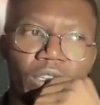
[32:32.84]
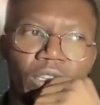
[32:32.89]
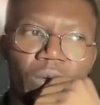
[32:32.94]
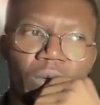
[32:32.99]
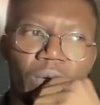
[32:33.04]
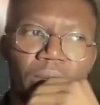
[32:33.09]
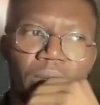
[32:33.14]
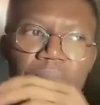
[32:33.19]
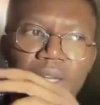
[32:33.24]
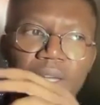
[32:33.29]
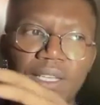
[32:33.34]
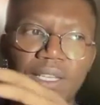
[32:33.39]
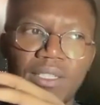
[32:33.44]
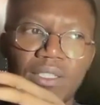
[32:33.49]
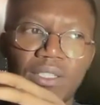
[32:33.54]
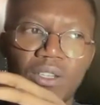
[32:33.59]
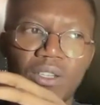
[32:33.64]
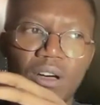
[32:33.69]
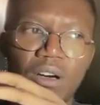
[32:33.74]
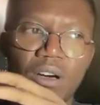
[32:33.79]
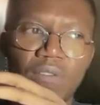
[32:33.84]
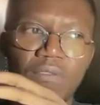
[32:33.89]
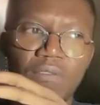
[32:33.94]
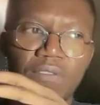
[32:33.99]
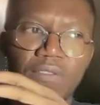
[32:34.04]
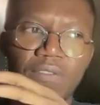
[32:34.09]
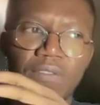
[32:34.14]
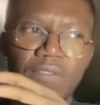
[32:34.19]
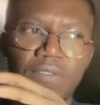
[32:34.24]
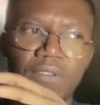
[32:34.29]
they were based off
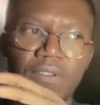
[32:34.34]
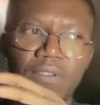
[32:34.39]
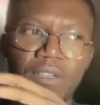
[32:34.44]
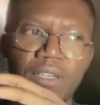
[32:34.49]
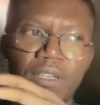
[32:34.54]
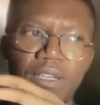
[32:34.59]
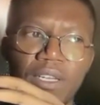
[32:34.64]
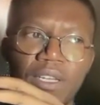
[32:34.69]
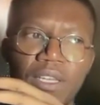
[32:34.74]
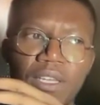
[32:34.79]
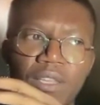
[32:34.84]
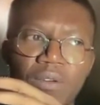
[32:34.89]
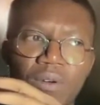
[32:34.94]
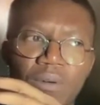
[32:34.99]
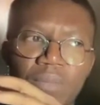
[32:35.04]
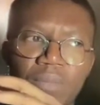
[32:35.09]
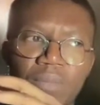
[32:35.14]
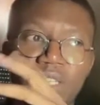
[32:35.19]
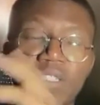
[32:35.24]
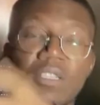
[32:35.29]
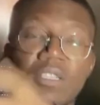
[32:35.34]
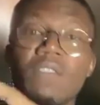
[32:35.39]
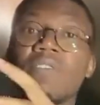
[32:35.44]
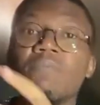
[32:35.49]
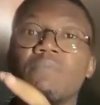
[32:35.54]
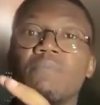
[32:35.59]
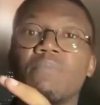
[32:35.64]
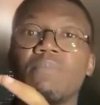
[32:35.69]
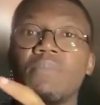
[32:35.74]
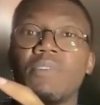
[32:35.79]

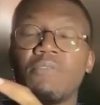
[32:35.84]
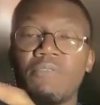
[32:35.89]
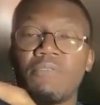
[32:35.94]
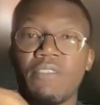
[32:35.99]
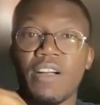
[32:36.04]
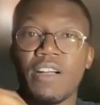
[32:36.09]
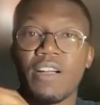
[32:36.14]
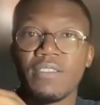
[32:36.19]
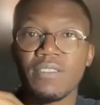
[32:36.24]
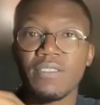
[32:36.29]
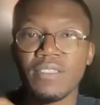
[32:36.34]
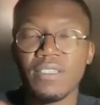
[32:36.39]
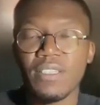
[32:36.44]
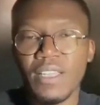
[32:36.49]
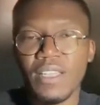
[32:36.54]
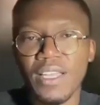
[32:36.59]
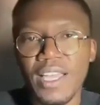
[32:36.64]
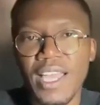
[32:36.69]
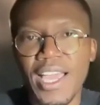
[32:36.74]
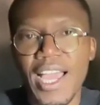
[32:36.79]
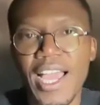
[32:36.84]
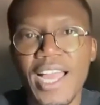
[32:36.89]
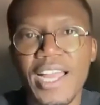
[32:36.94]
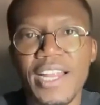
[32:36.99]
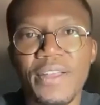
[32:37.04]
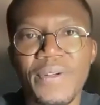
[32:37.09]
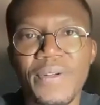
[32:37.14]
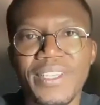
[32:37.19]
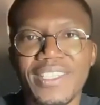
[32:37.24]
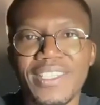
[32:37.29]
in France,
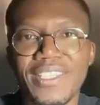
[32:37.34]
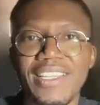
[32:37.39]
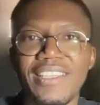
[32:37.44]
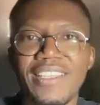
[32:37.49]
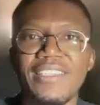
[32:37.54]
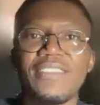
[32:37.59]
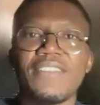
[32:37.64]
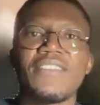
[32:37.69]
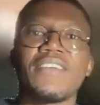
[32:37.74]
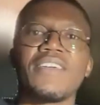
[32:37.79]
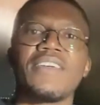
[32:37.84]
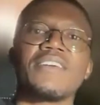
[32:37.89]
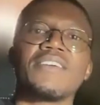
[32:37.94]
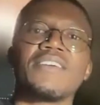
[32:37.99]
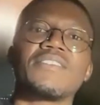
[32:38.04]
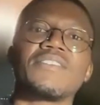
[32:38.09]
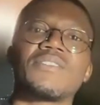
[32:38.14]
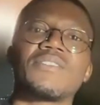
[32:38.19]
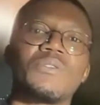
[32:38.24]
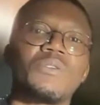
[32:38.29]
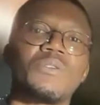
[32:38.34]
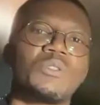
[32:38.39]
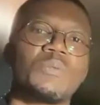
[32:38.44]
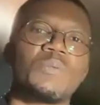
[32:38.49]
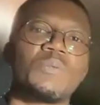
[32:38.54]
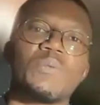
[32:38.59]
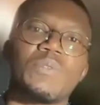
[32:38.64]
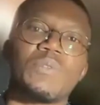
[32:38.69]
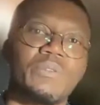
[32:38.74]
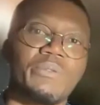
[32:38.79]
and they were selling things, to
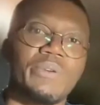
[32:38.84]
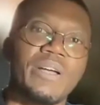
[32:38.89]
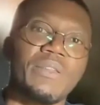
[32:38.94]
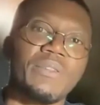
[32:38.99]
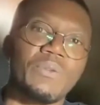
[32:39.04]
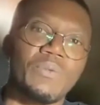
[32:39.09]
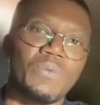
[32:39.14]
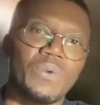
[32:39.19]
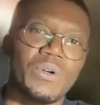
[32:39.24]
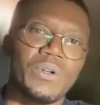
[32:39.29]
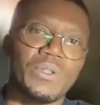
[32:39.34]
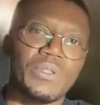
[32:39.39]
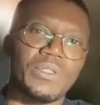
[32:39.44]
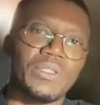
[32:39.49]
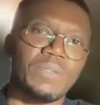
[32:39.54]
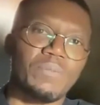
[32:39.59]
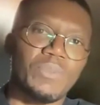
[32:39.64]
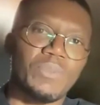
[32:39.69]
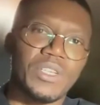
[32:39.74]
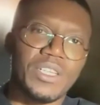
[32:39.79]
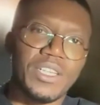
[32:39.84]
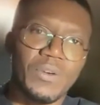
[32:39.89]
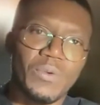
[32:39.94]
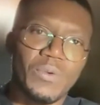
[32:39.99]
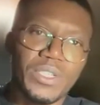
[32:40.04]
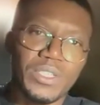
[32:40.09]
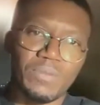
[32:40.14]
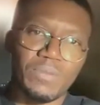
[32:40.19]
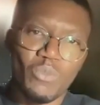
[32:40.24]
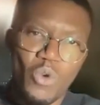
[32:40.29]
people around the world, but it
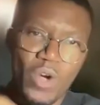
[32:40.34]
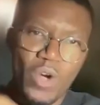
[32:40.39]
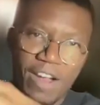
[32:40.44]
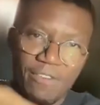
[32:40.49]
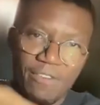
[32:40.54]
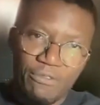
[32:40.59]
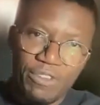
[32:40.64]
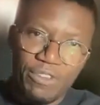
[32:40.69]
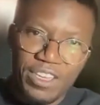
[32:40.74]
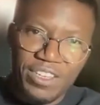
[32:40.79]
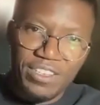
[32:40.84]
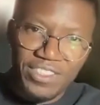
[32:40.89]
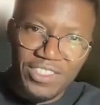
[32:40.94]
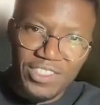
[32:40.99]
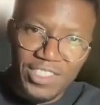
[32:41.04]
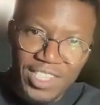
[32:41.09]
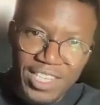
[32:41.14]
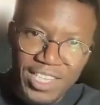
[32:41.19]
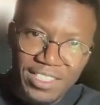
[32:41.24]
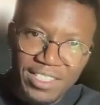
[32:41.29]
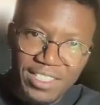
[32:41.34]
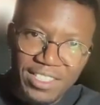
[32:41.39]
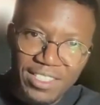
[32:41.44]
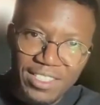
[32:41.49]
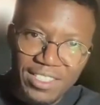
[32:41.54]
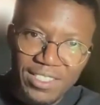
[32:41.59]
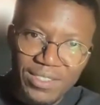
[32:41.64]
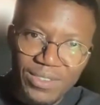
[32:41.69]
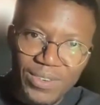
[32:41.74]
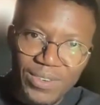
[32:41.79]
was more African centered,
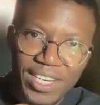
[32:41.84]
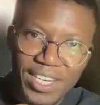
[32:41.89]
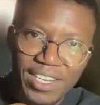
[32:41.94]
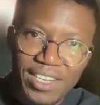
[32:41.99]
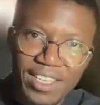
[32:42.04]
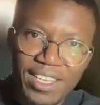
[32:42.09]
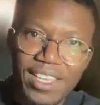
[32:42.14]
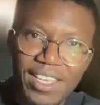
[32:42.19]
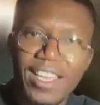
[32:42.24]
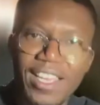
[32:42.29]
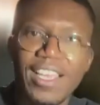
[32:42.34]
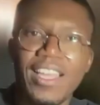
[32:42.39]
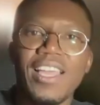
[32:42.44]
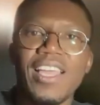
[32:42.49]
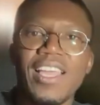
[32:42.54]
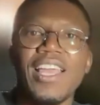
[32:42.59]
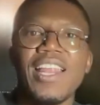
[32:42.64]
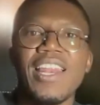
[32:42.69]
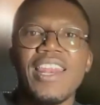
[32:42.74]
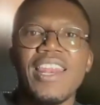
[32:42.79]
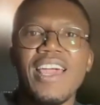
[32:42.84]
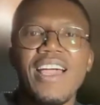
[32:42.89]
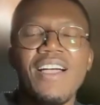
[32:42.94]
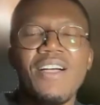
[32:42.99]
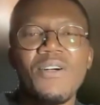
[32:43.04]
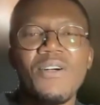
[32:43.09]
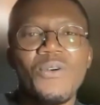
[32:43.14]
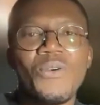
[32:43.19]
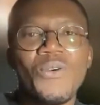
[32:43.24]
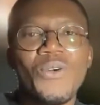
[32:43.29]
right?
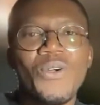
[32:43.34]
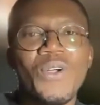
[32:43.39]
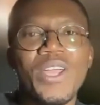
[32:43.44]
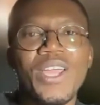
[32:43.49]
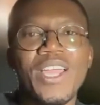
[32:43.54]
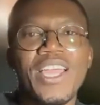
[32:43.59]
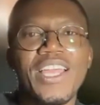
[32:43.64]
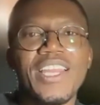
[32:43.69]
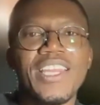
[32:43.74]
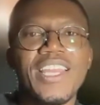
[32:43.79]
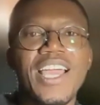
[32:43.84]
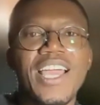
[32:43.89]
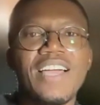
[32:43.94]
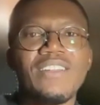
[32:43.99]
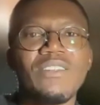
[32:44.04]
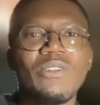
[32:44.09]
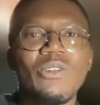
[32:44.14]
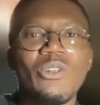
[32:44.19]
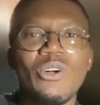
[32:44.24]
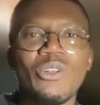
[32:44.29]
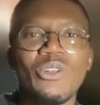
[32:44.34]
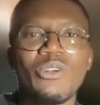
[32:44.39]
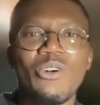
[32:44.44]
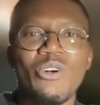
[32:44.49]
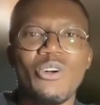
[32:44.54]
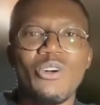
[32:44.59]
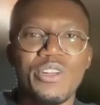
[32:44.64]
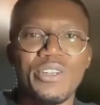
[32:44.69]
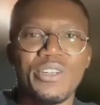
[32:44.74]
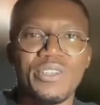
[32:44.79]
Now they had a lot of
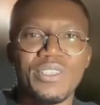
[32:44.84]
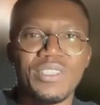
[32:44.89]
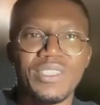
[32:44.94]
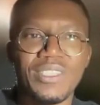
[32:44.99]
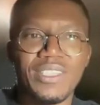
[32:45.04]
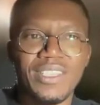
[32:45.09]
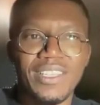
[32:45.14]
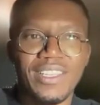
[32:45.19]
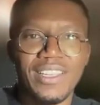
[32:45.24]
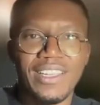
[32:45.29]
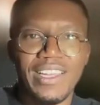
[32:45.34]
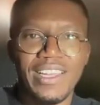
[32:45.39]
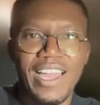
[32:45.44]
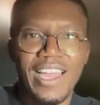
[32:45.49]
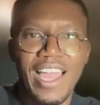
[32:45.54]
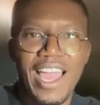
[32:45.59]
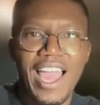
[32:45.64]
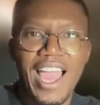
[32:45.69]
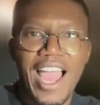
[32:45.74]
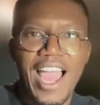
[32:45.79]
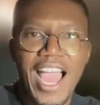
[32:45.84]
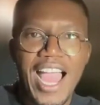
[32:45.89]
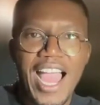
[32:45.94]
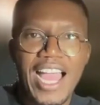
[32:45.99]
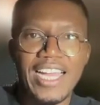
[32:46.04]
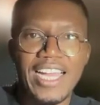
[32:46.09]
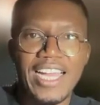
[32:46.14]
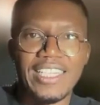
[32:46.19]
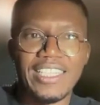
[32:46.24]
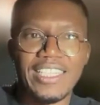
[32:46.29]
orders,
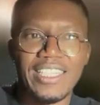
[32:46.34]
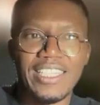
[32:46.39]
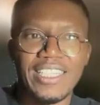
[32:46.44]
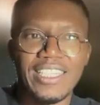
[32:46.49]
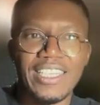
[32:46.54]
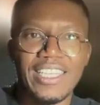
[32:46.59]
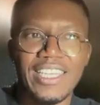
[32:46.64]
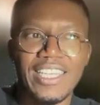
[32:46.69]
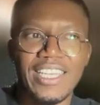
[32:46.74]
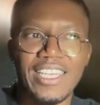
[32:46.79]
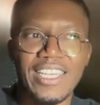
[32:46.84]
and